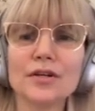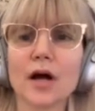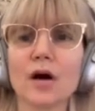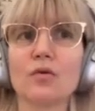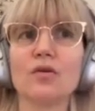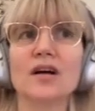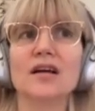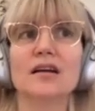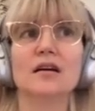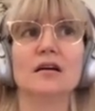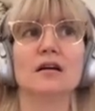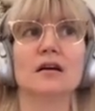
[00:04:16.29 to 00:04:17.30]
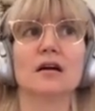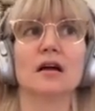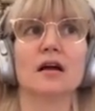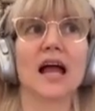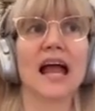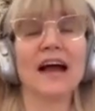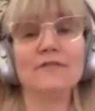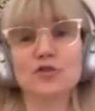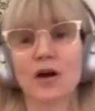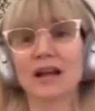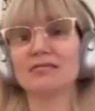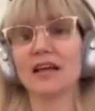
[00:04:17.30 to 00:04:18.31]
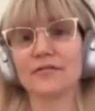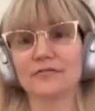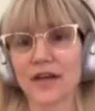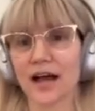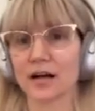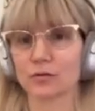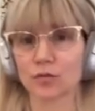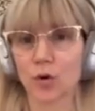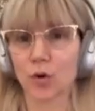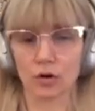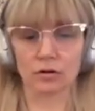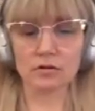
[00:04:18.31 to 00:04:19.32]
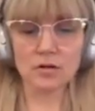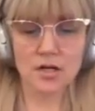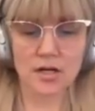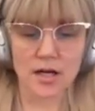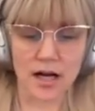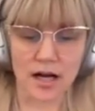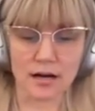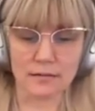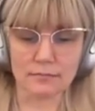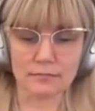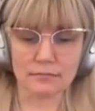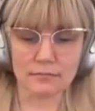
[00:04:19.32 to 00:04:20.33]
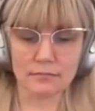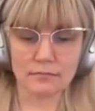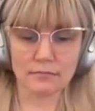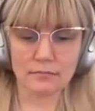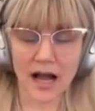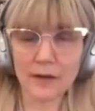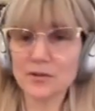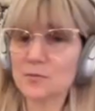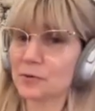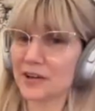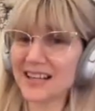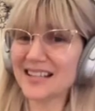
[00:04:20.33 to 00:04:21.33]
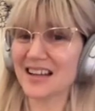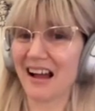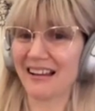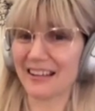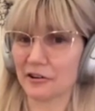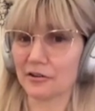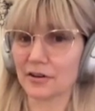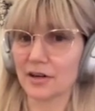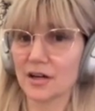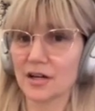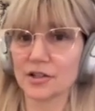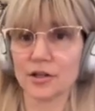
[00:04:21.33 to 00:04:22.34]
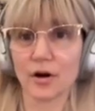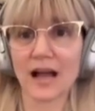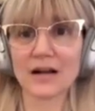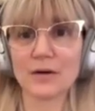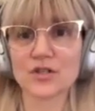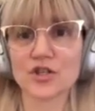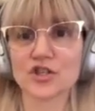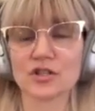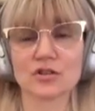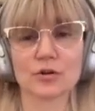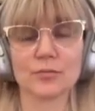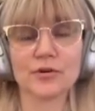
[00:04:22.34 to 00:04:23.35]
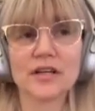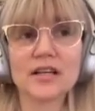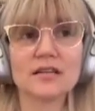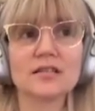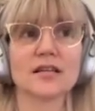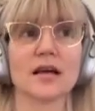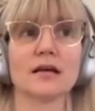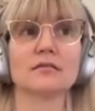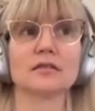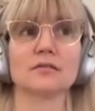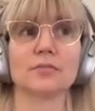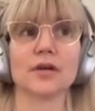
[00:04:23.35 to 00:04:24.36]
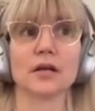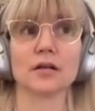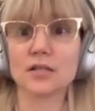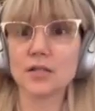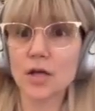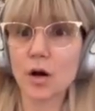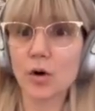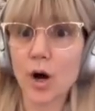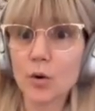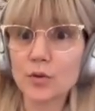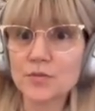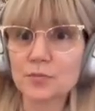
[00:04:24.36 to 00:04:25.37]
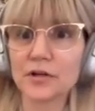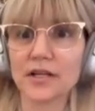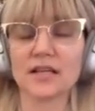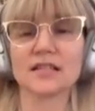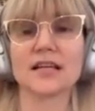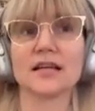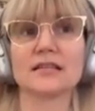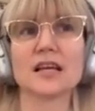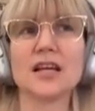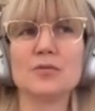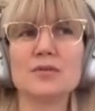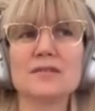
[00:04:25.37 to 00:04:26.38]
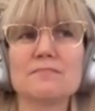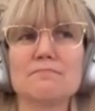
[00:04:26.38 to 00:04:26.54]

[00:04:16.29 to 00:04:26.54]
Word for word: you know, after I left that role, um, I was pretty tired. You know, acquisitions are pretty intense, and being a C O O was pretty intense. And it was